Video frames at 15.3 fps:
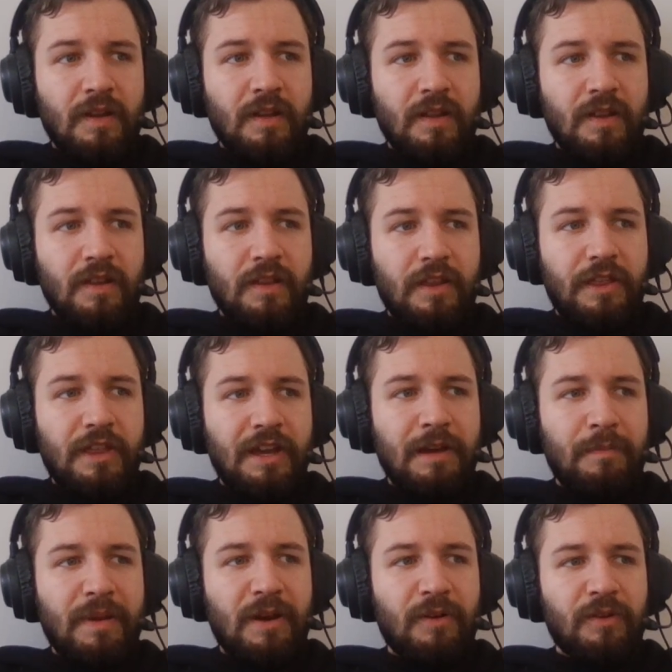the thing
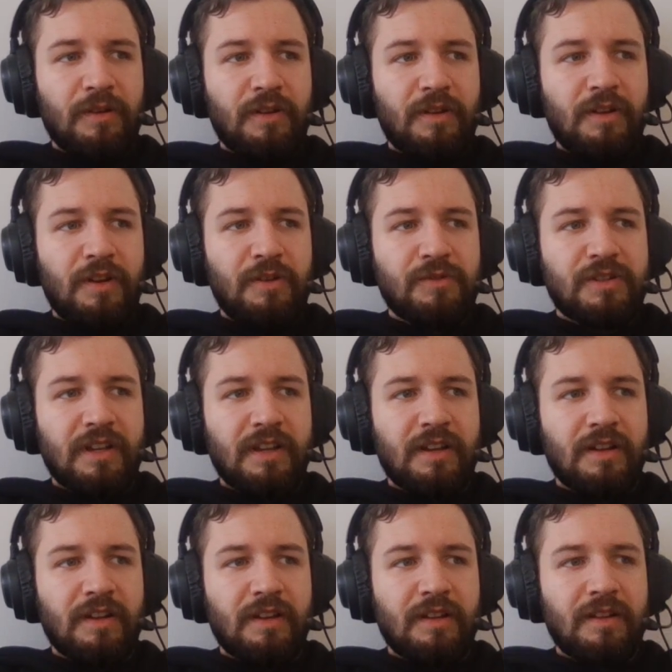about
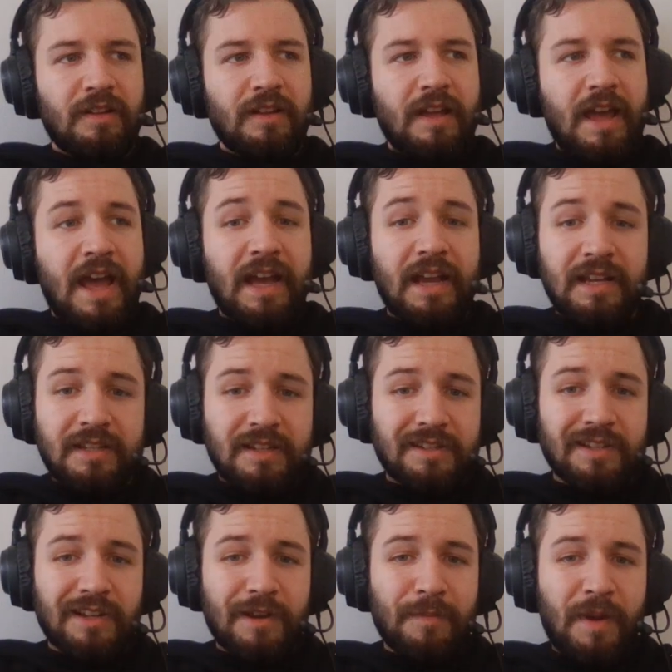using eggs as
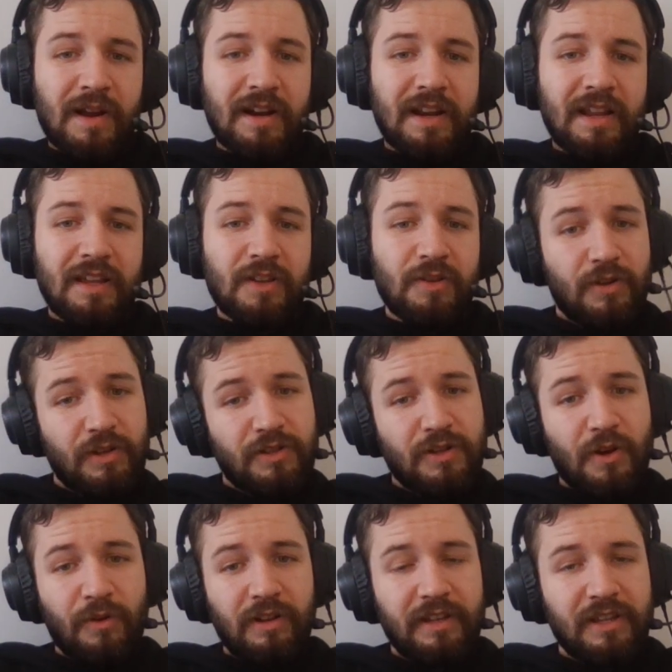a commodity, you could
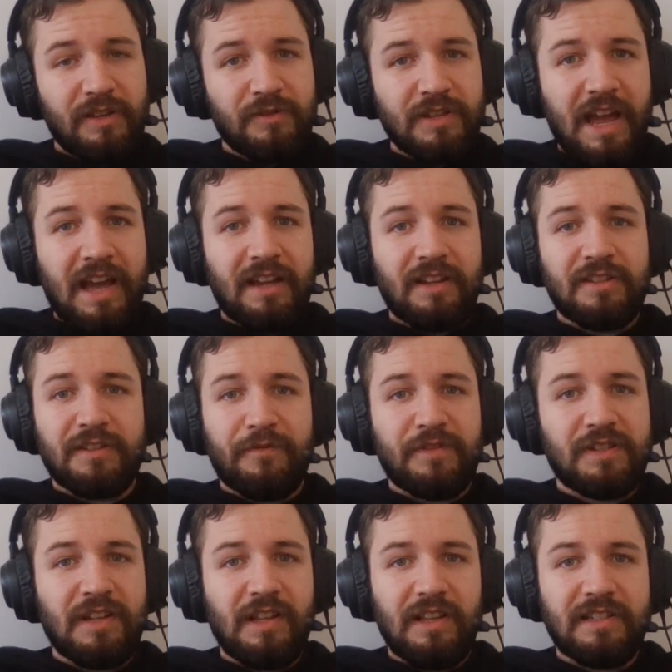totally use eggs to
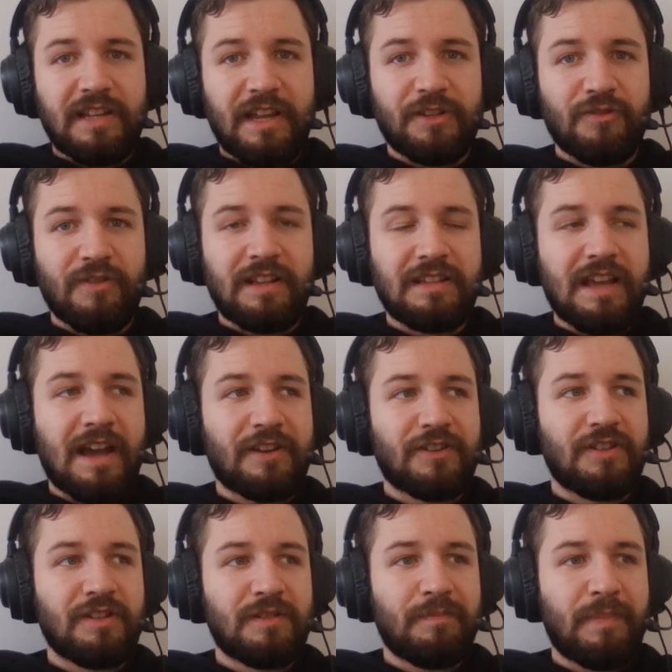facilitate
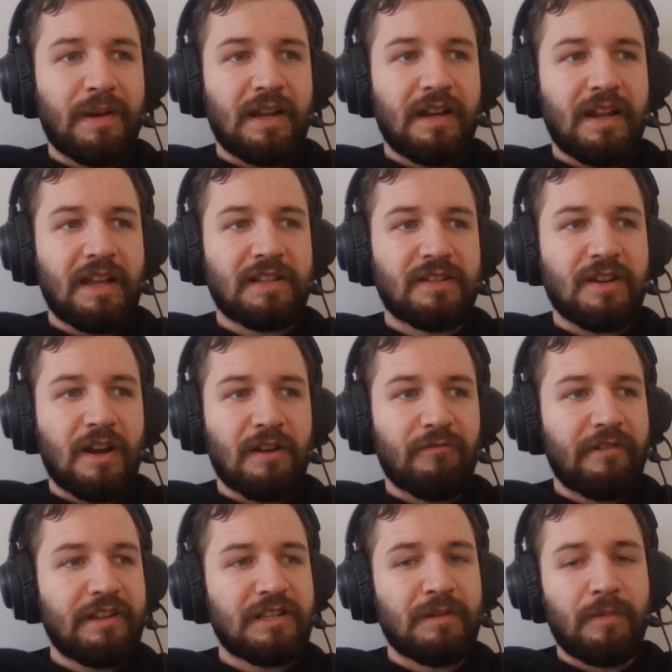transactions, but it's not
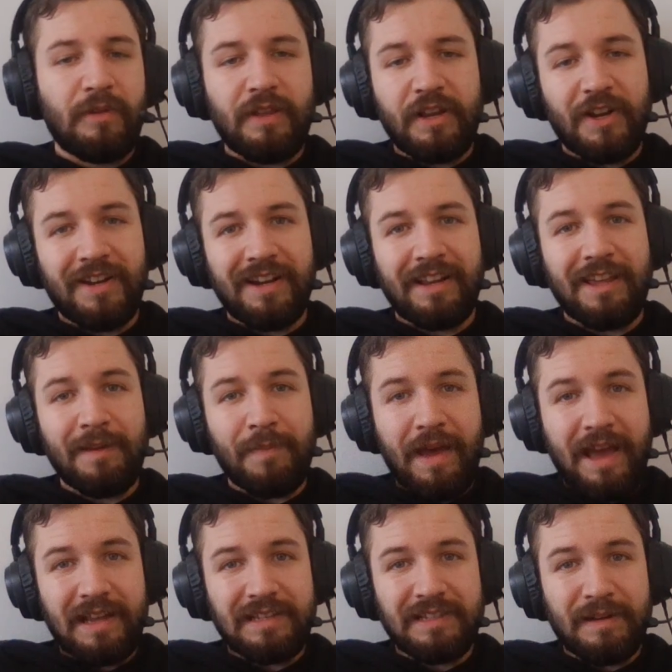reasonable that you're going to keep
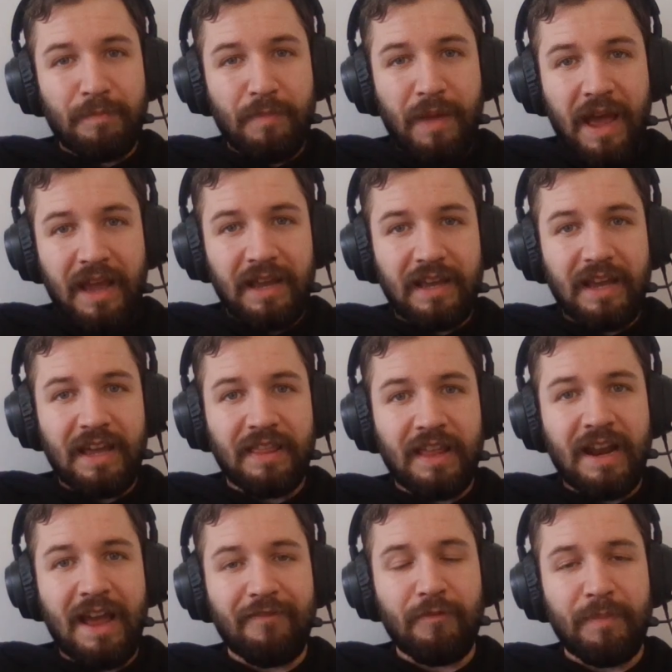eggs in a bank and then
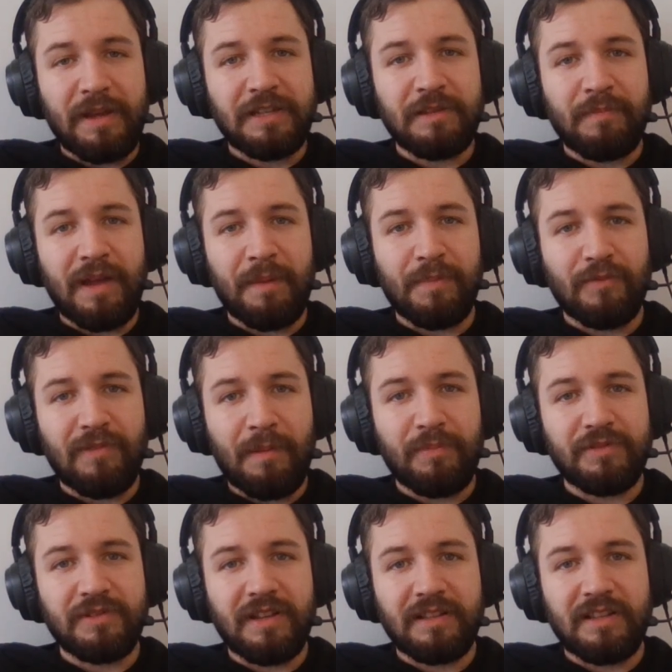have a piece of paper
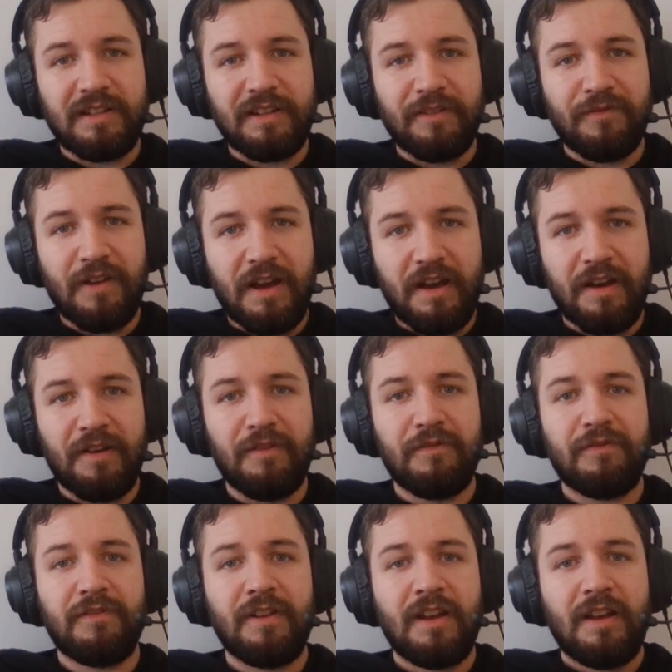representative
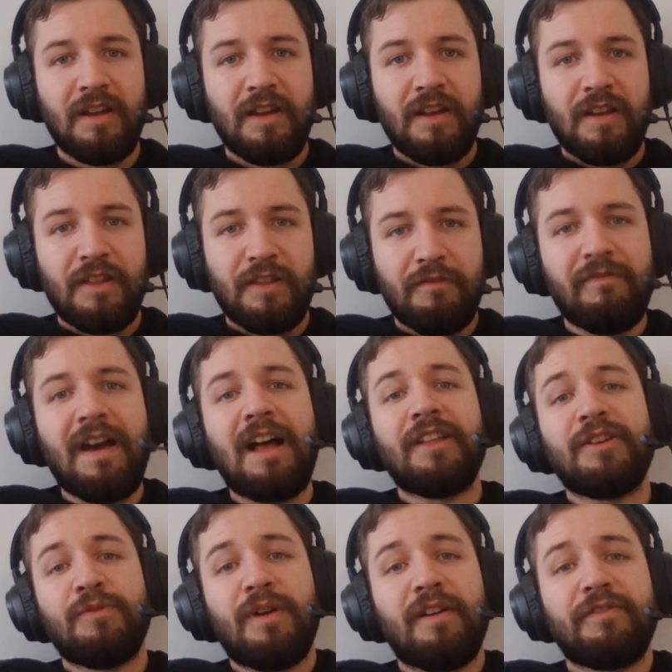of the
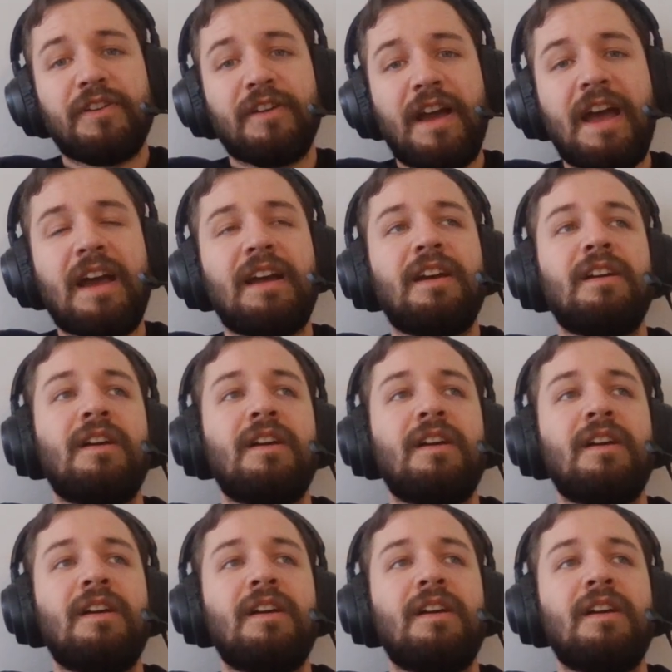value of your egg.